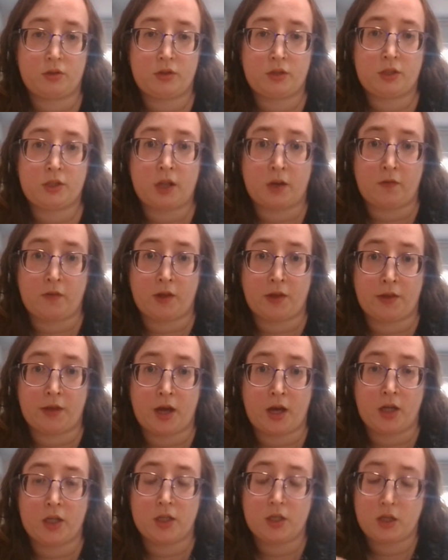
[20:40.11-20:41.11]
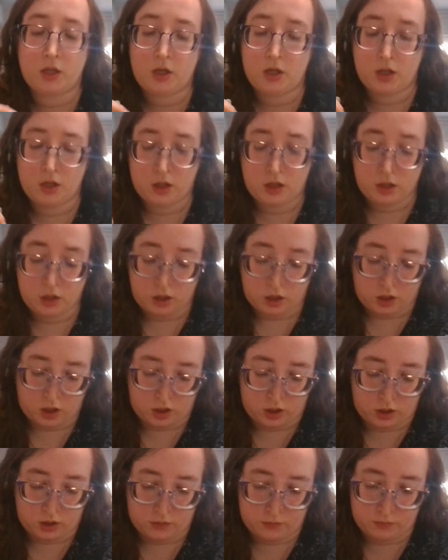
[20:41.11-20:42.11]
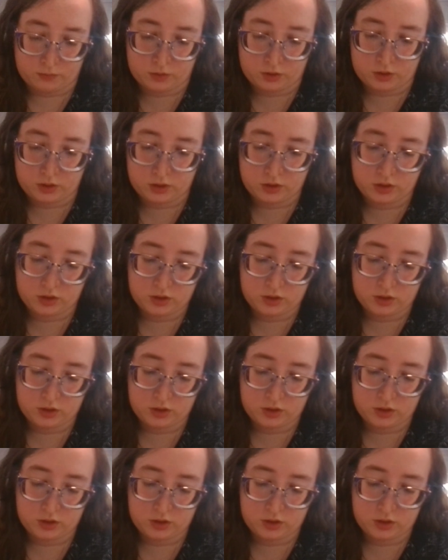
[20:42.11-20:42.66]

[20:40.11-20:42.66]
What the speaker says: stuff like that. And